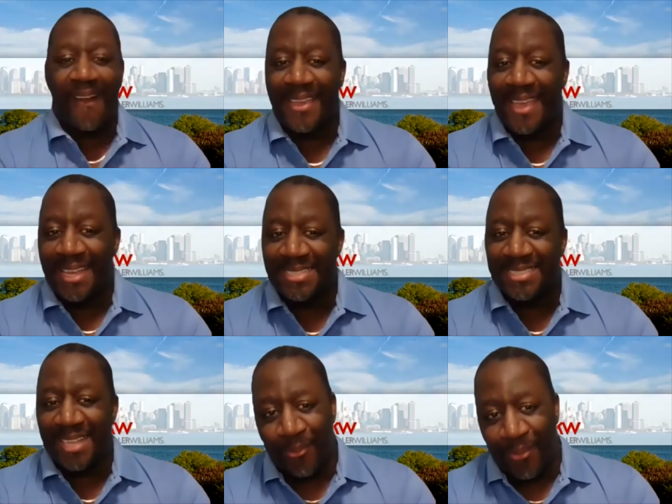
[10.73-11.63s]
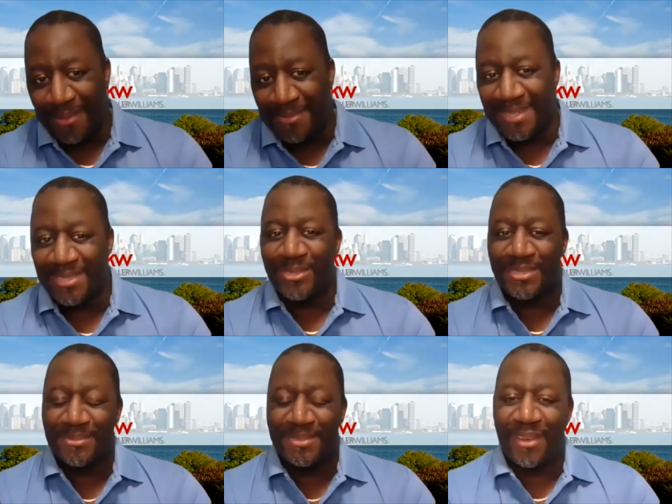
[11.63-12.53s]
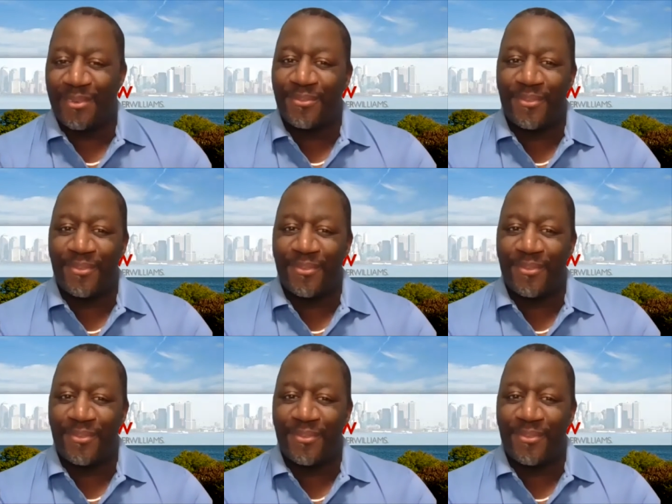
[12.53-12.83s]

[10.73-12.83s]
Our guest, I want him to introduce himself